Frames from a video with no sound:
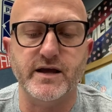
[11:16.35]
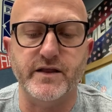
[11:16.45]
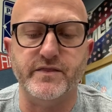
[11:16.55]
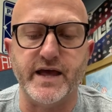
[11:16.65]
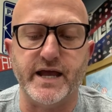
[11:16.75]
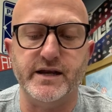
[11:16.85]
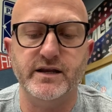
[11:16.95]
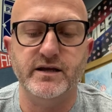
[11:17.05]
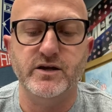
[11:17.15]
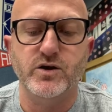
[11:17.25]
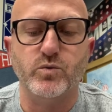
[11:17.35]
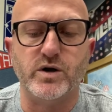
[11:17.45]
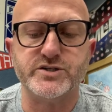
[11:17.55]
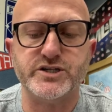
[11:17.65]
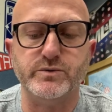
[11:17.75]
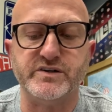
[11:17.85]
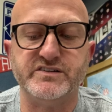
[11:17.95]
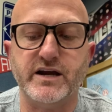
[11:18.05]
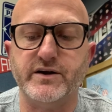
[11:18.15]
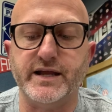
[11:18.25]
And then, while she was
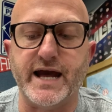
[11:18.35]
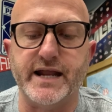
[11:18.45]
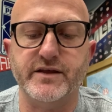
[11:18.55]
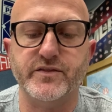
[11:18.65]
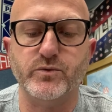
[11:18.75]
staring at it,